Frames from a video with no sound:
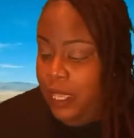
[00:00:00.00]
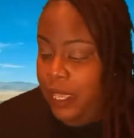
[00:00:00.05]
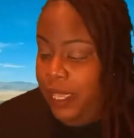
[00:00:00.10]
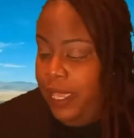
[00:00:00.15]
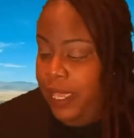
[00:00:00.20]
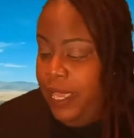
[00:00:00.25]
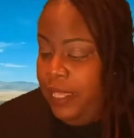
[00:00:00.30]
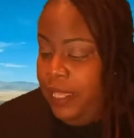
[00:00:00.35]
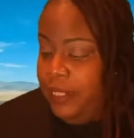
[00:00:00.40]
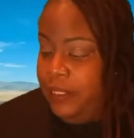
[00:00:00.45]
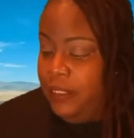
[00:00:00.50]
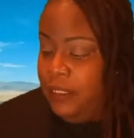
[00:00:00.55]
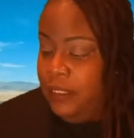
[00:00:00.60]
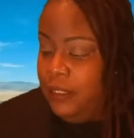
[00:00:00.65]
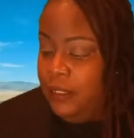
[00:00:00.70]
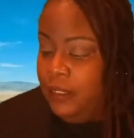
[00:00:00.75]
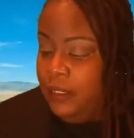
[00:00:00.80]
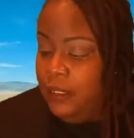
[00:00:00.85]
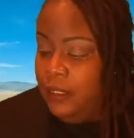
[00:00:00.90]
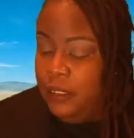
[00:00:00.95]
And
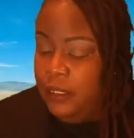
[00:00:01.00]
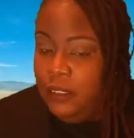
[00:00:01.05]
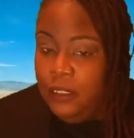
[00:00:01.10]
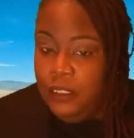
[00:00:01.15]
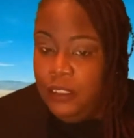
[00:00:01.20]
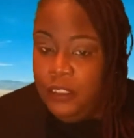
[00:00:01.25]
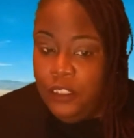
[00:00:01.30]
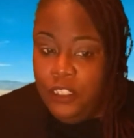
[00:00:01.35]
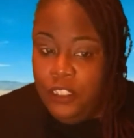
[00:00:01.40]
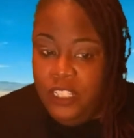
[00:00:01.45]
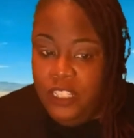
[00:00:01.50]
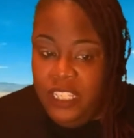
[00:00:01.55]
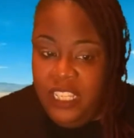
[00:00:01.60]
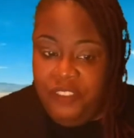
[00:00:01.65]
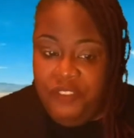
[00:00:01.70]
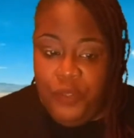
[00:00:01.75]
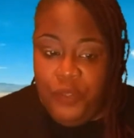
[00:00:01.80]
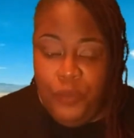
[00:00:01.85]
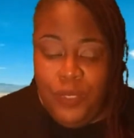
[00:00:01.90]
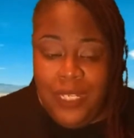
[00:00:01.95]

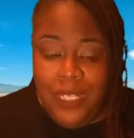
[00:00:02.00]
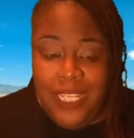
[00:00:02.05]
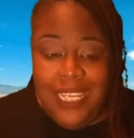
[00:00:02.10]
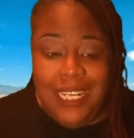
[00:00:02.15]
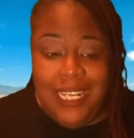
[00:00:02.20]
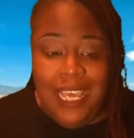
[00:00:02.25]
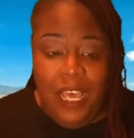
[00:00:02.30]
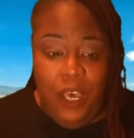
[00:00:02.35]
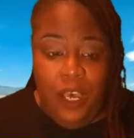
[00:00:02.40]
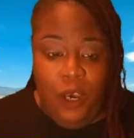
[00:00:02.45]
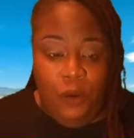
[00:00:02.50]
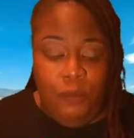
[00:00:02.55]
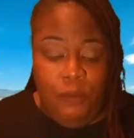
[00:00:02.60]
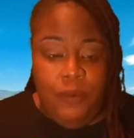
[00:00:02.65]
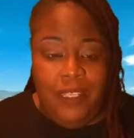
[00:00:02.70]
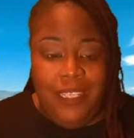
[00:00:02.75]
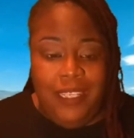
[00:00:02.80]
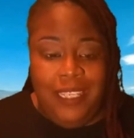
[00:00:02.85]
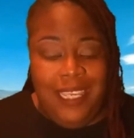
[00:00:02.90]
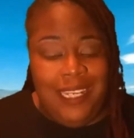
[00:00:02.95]
if you need help,
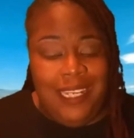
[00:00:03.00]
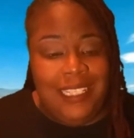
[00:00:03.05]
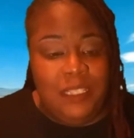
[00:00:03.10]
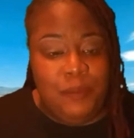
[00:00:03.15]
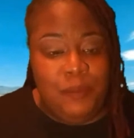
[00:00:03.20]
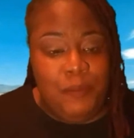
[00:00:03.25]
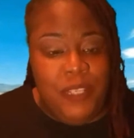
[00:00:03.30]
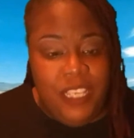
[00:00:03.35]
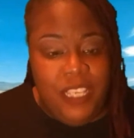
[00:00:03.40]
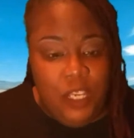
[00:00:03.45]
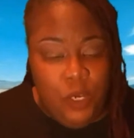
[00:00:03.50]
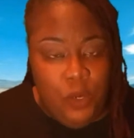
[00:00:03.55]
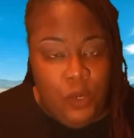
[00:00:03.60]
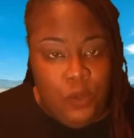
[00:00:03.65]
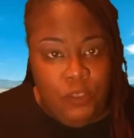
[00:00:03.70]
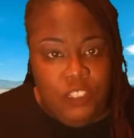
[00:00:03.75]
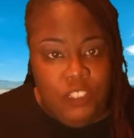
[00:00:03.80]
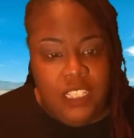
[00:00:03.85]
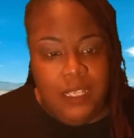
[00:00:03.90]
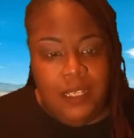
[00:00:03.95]
get a speaking
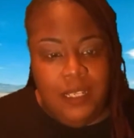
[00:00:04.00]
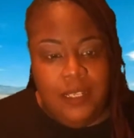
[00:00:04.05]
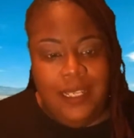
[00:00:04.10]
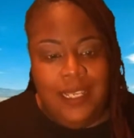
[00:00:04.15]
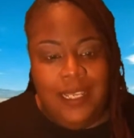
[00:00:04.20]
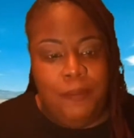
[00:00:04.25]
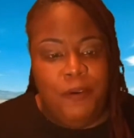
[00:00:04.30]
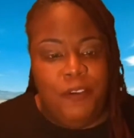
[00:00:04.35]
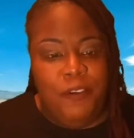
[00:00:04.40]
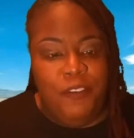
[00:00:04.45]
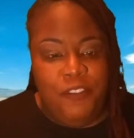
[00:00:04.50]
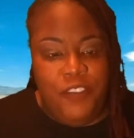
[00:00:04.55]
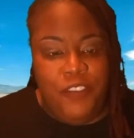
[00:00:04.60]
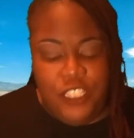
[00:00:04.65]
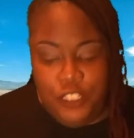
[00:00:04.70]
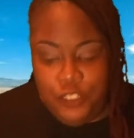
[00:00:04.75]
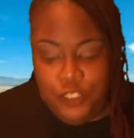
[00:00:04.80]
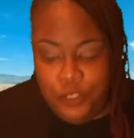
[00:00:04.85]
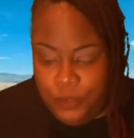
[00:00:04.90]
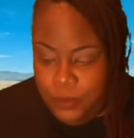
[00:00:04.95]
coach, get a
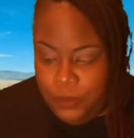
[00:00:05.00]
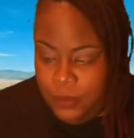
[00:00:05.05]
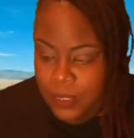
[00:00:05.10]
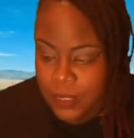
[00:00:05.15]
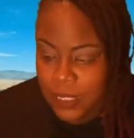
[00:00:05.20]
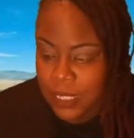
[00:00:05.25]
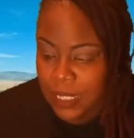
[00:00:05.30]
professional.